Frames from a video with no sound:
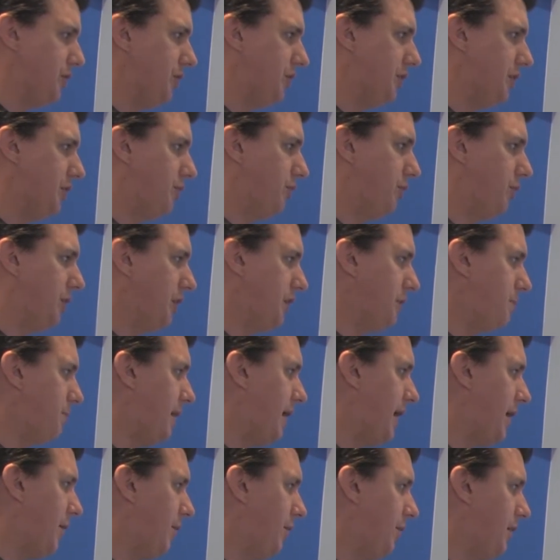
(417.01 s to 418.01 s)
you can really
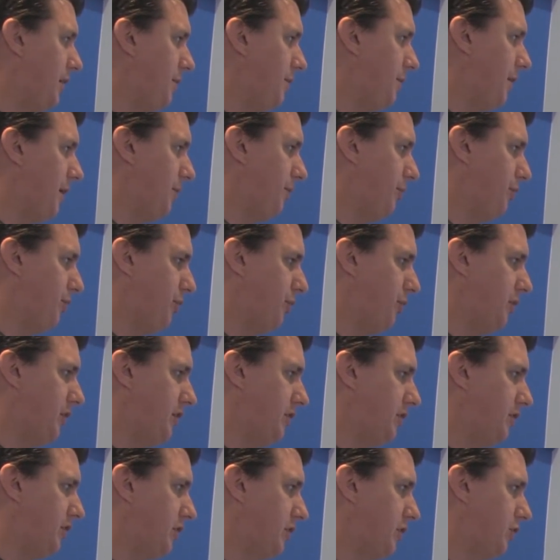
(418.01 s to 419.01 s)
power him up through
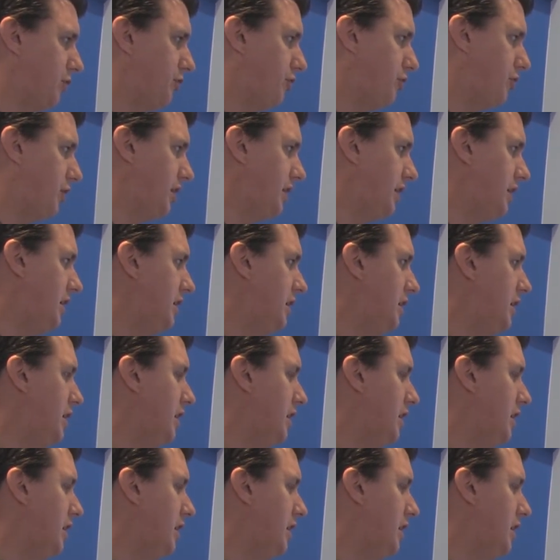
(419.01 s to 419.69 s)
his skill tree.